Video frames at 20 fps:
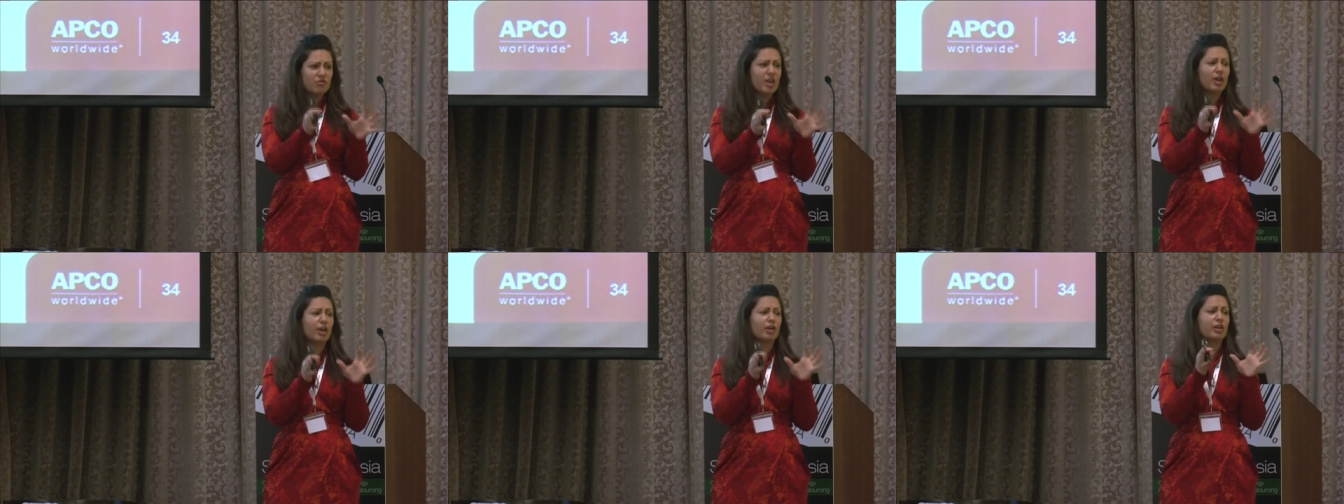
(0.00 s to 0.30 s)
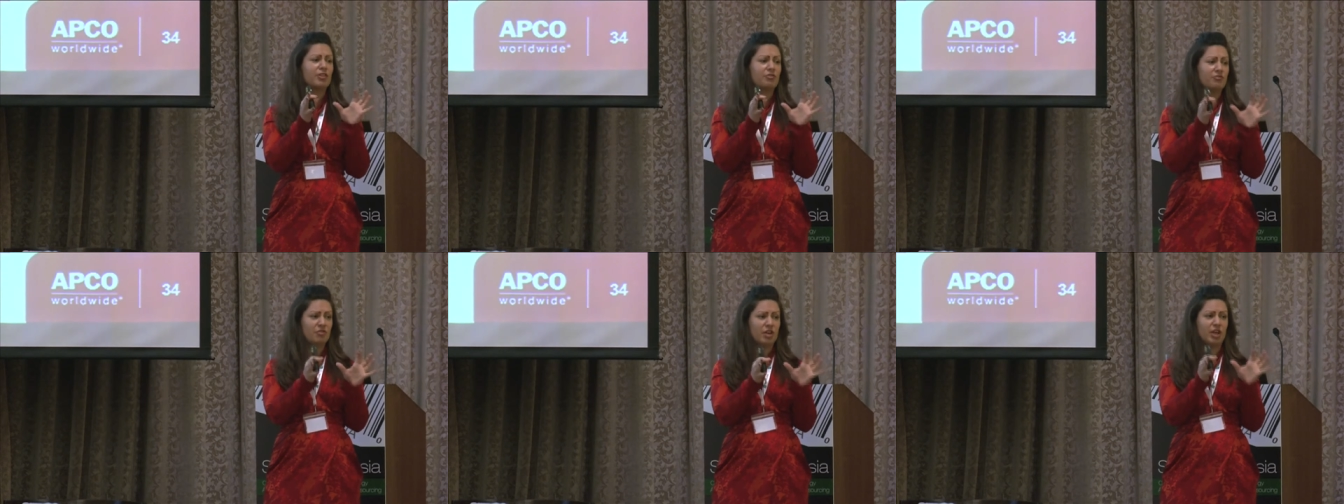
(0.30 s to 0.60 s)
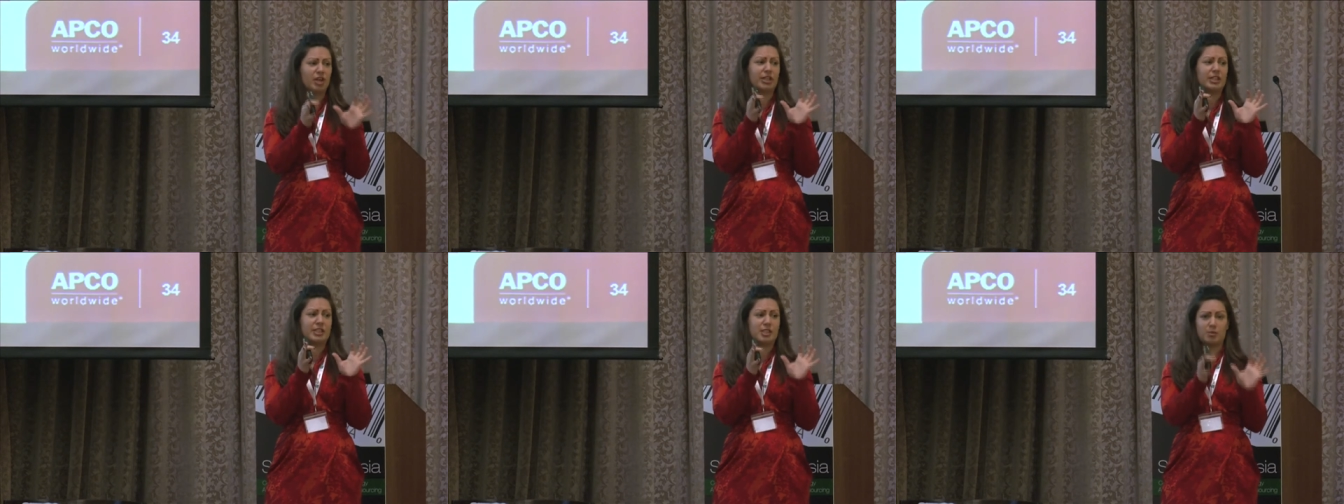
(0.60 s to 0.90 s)
very,
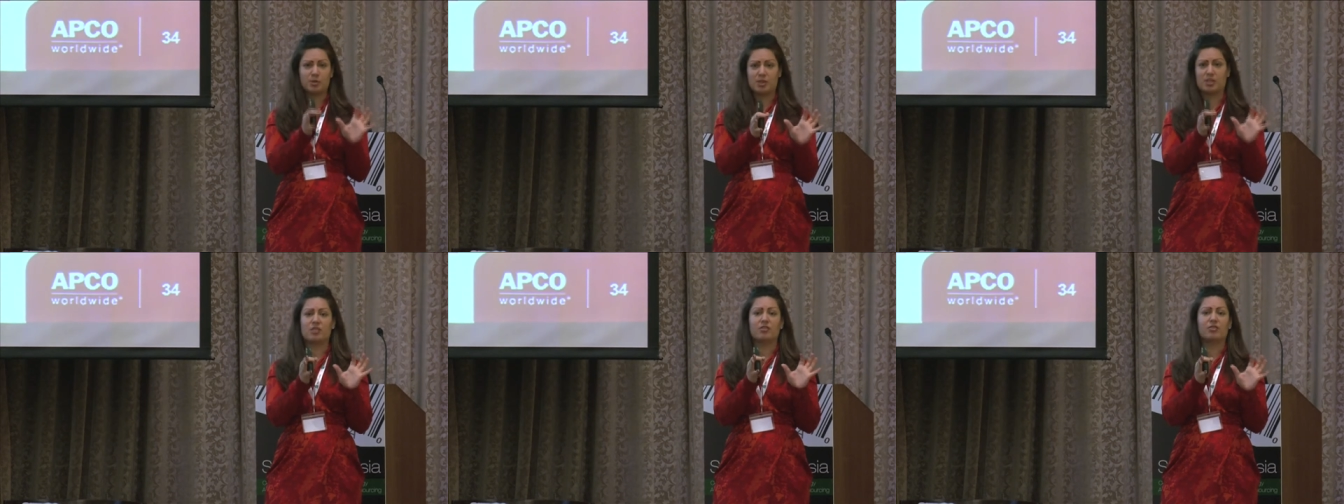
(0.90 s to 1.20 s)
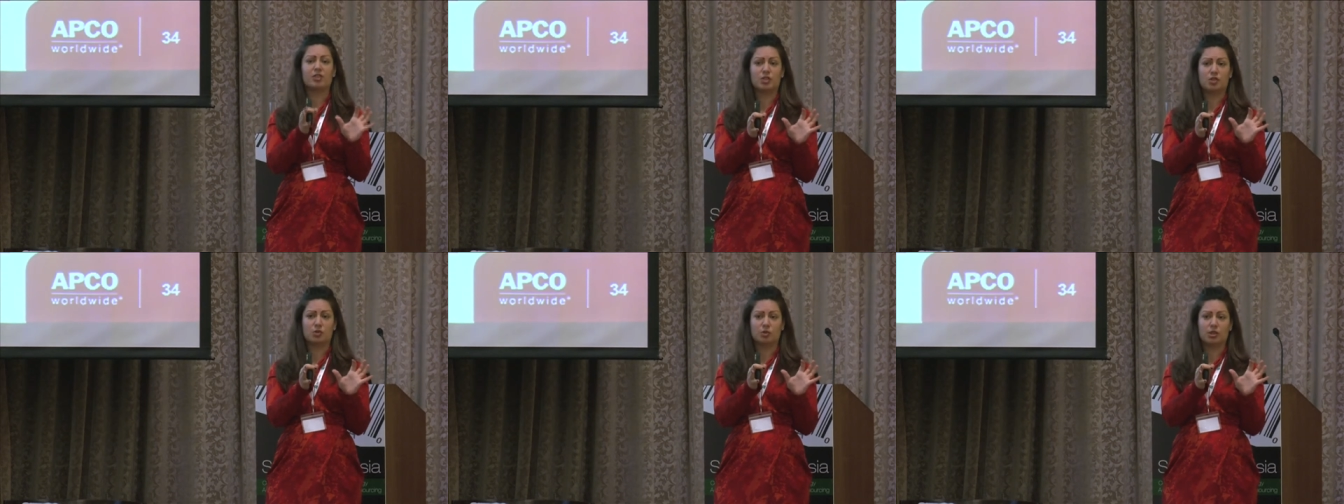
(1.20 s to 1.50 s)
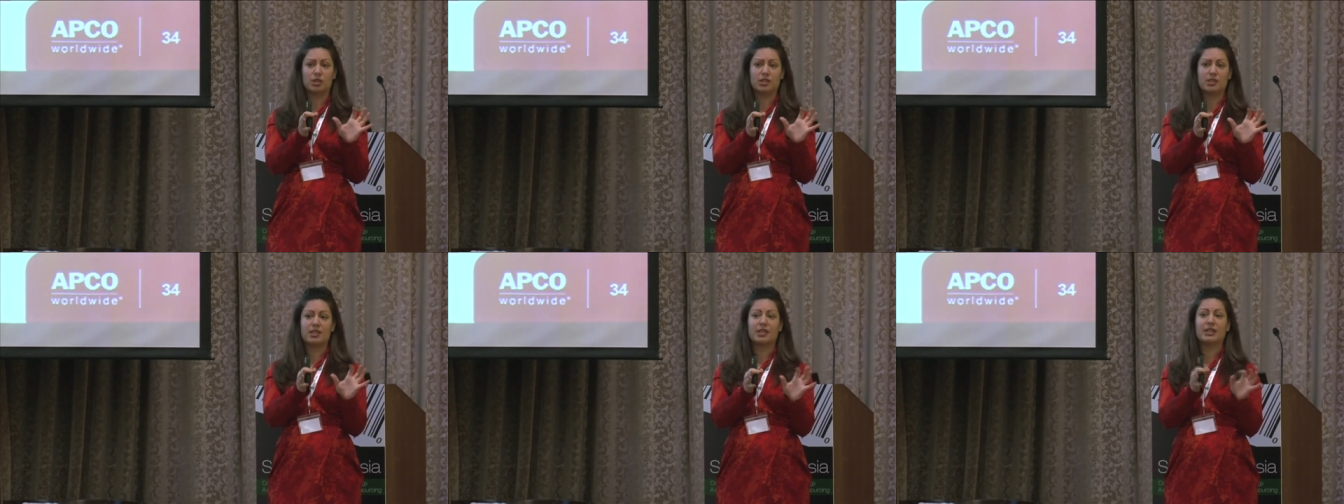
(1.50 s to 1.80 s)
very specific
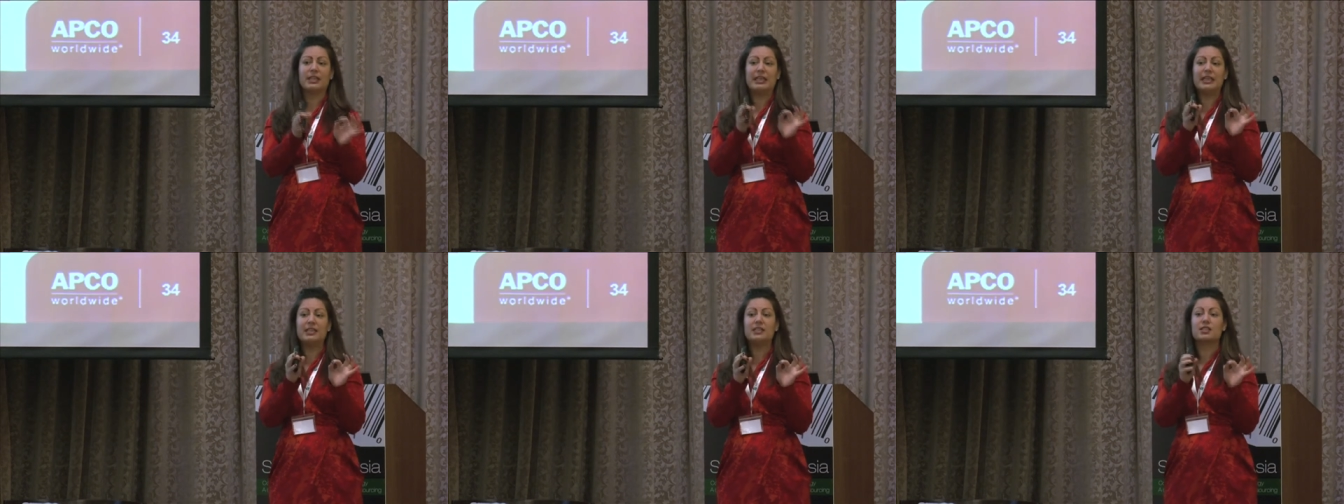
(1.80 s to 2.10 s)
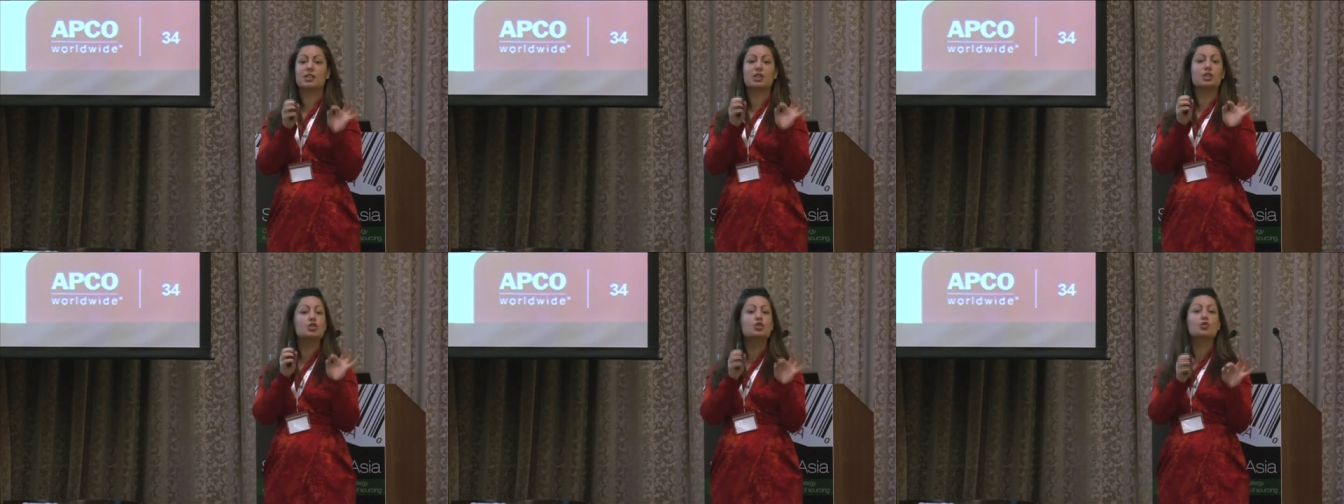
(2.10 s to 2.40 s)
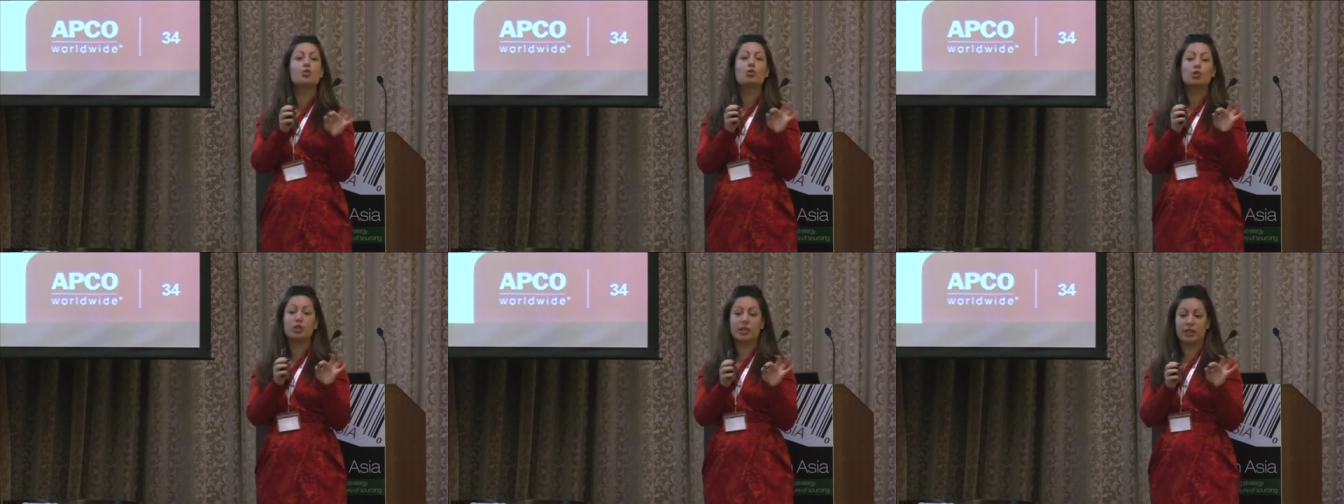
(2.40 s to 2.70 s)
doors, and he is
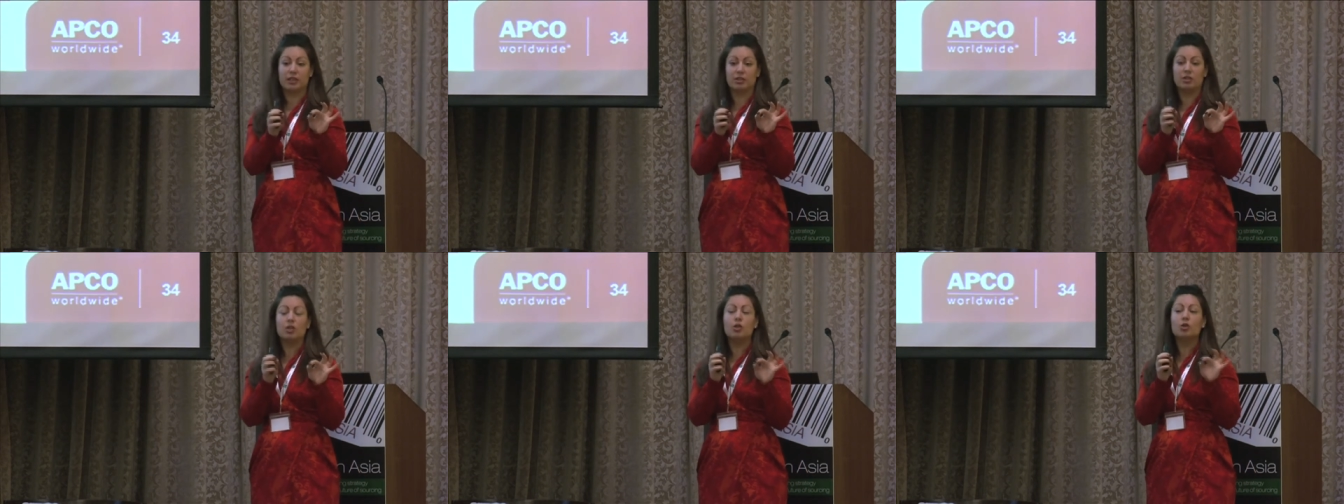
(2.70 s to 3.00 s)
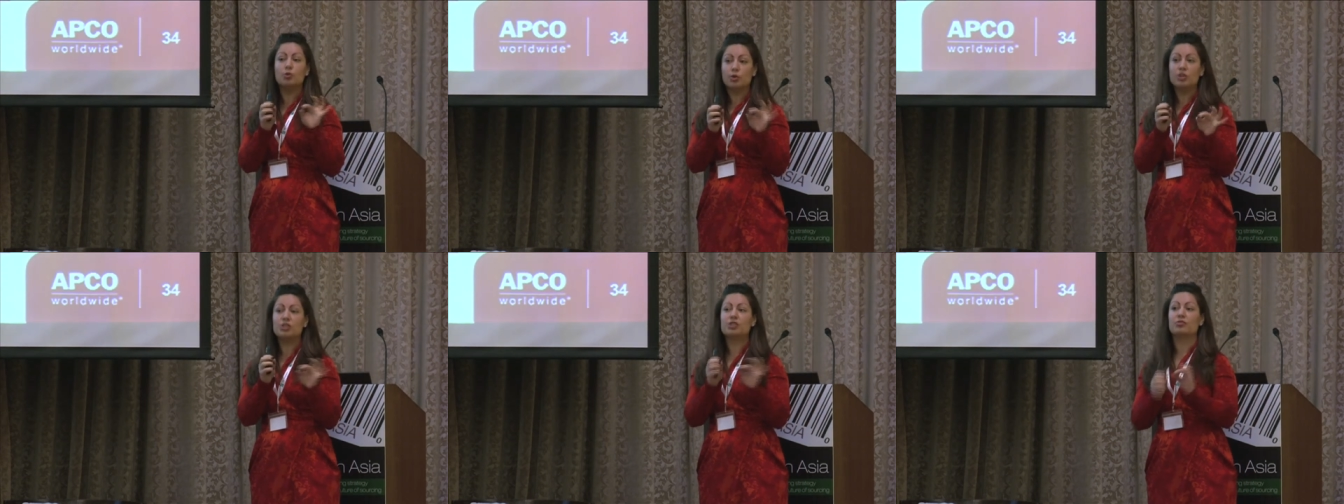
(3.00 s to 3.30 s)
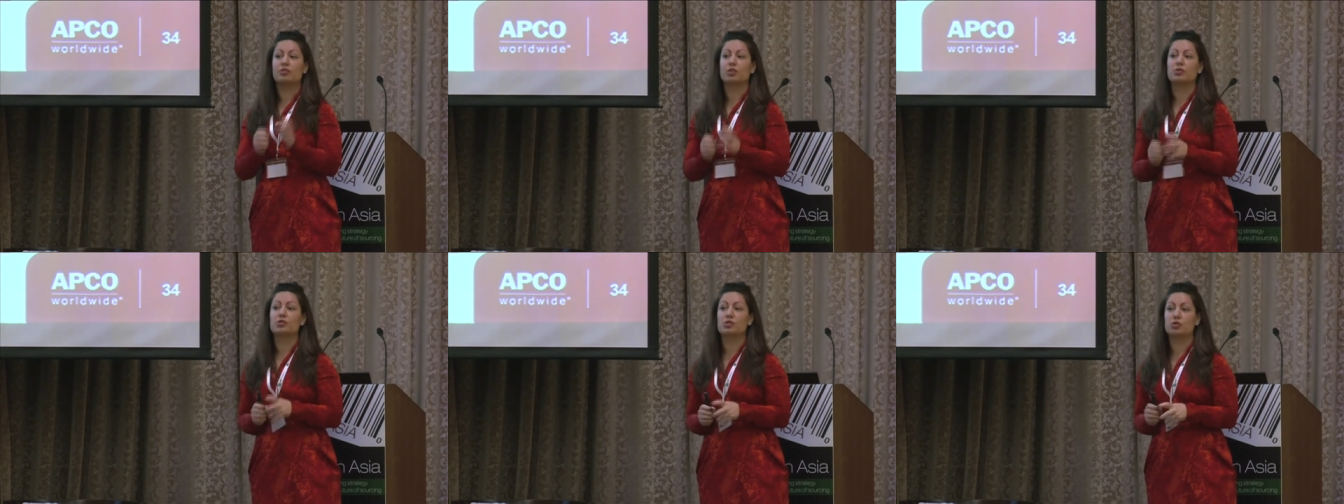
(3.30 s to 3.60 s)
controlling which
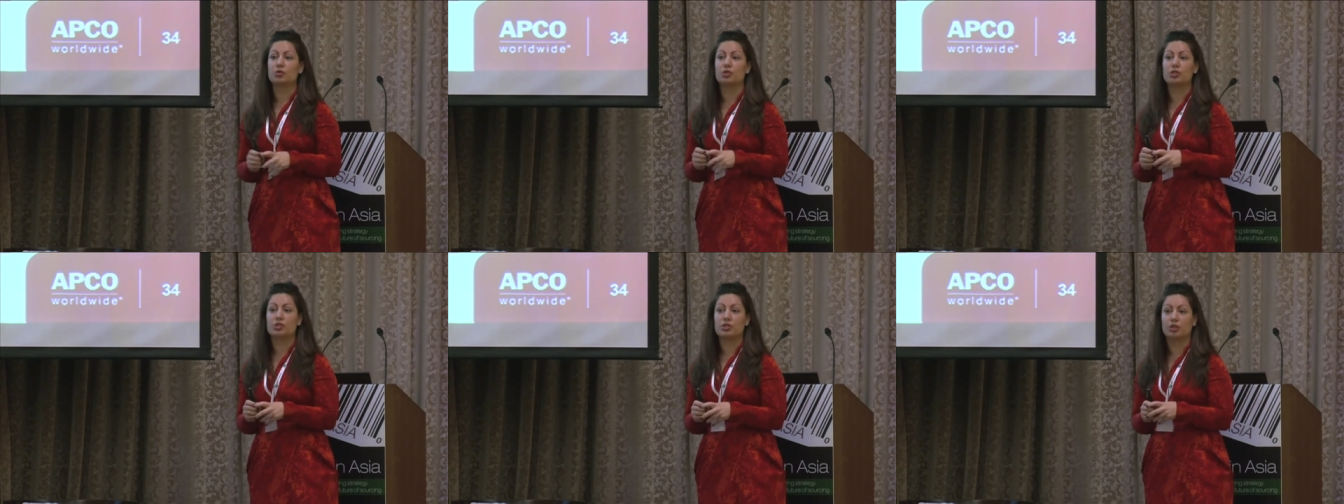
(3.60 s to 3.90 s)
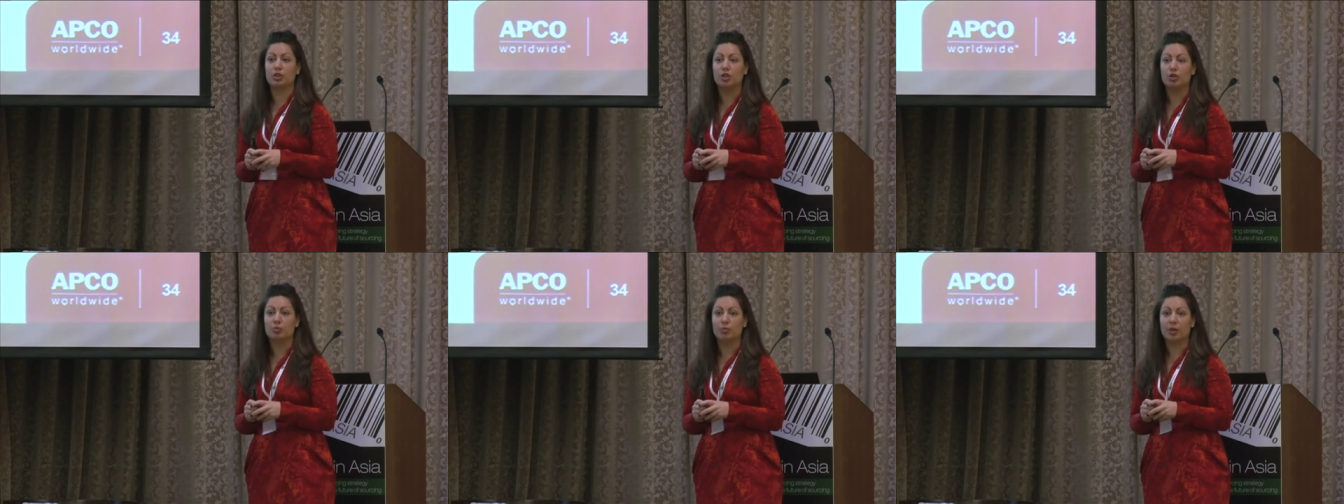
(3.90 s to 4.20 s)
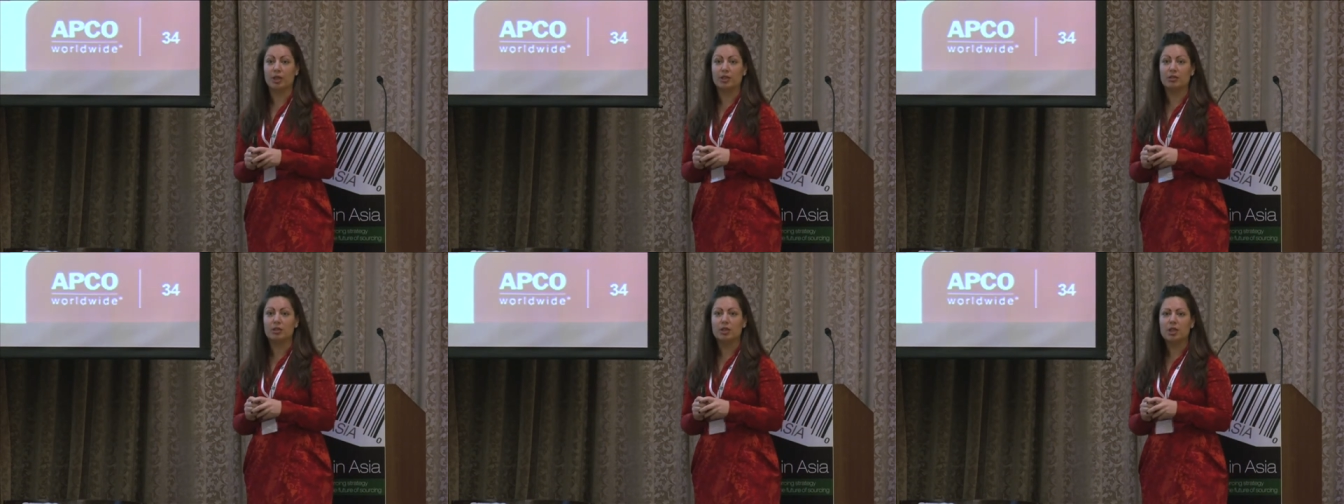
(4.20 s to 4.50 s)
of those doors are open.